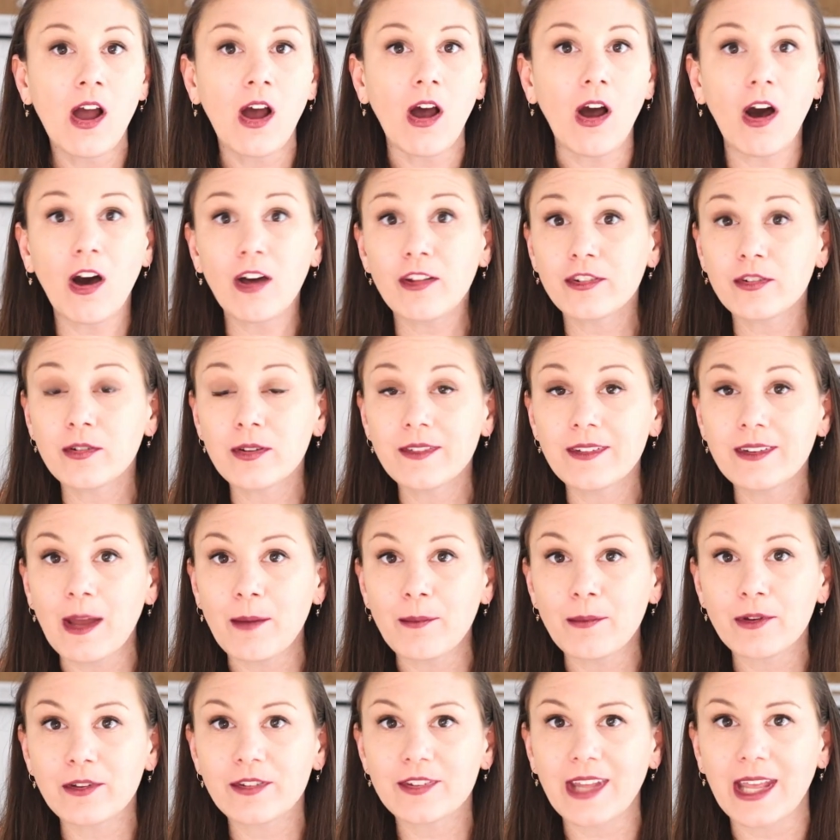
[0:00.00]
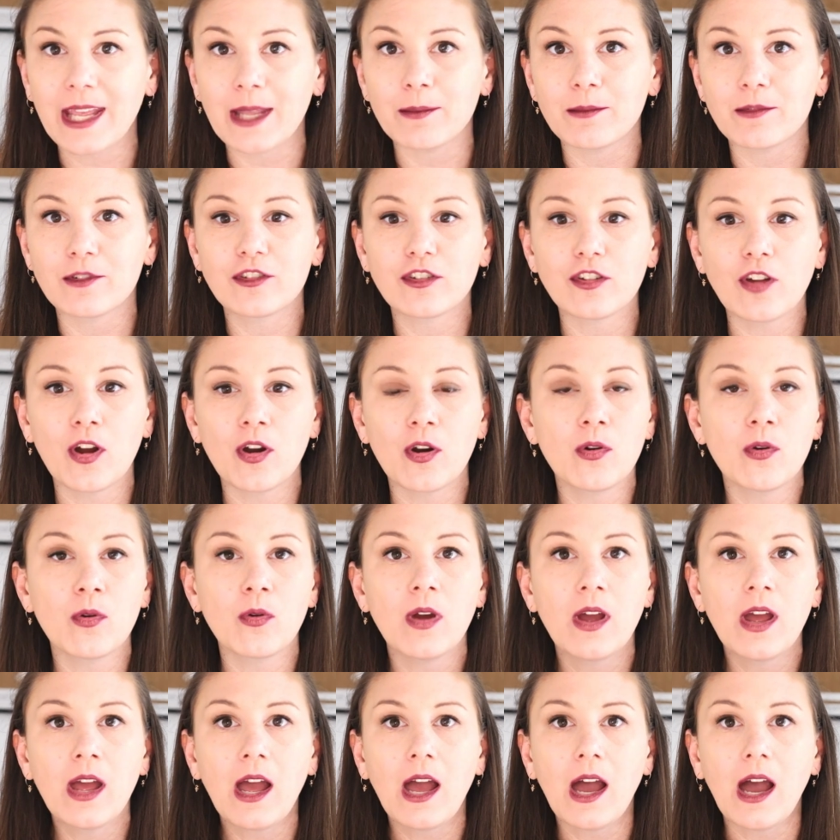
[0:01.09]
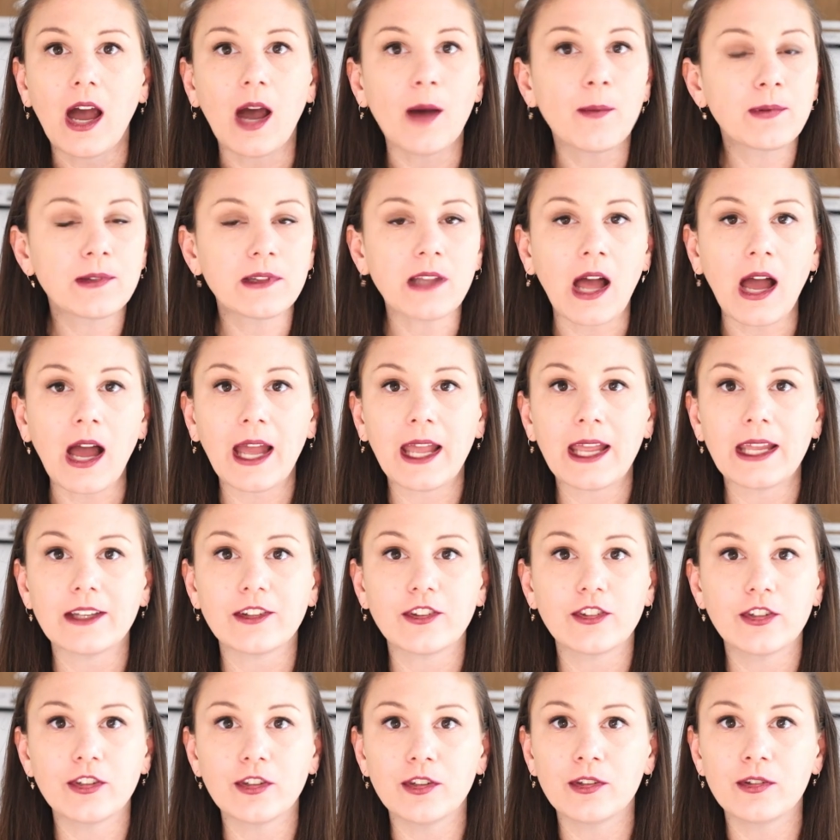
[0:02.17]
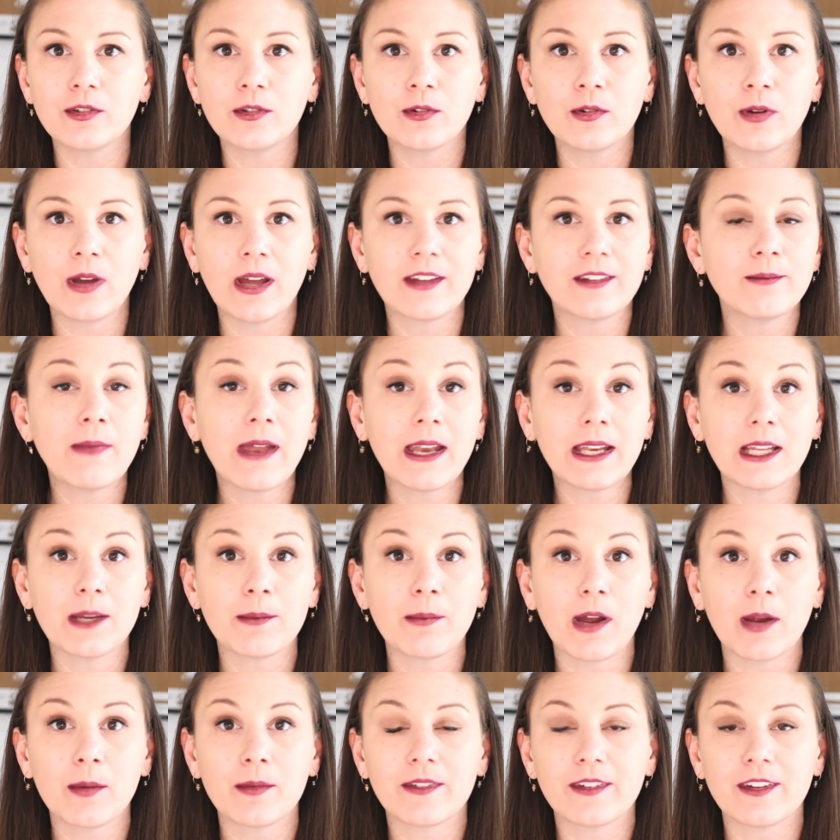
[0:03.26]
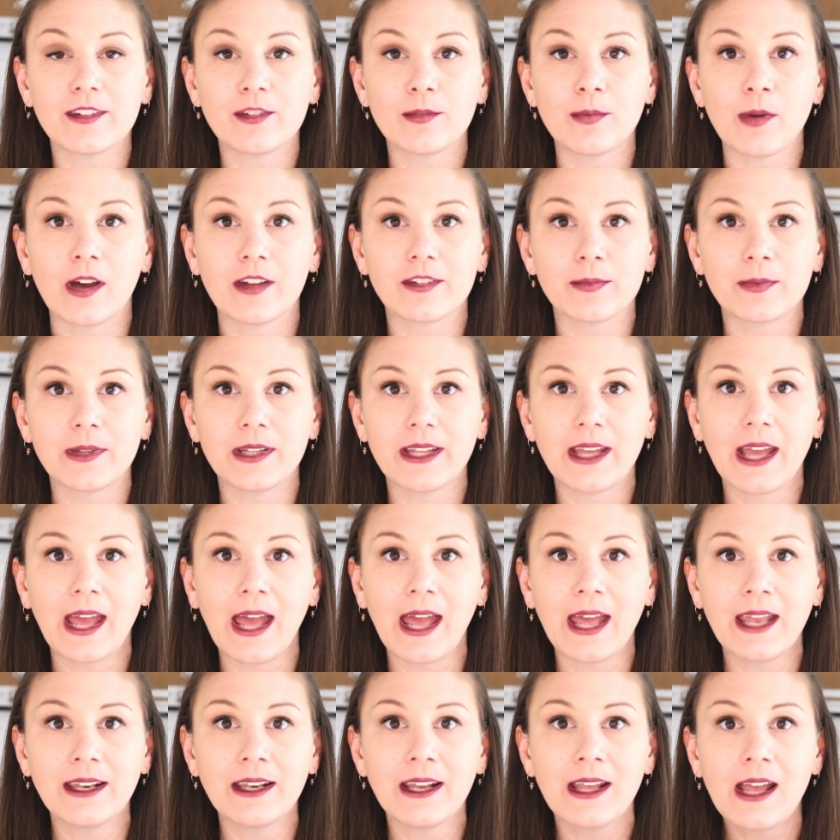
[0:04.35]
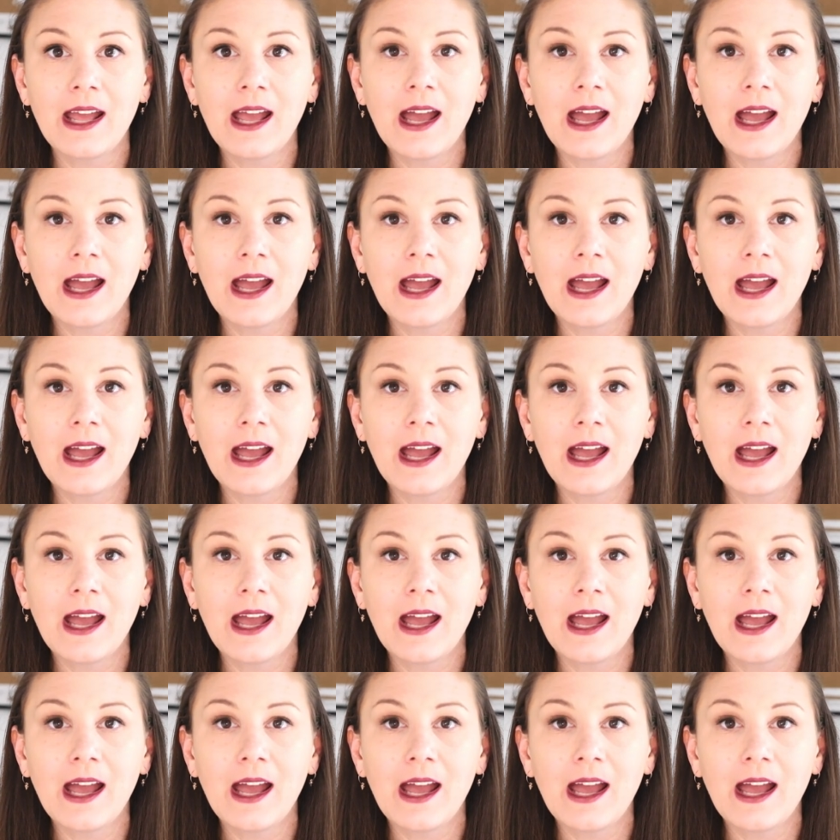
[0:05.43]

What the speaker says: Also, it's a numbers game, so apply to as many apartments as you possibly can.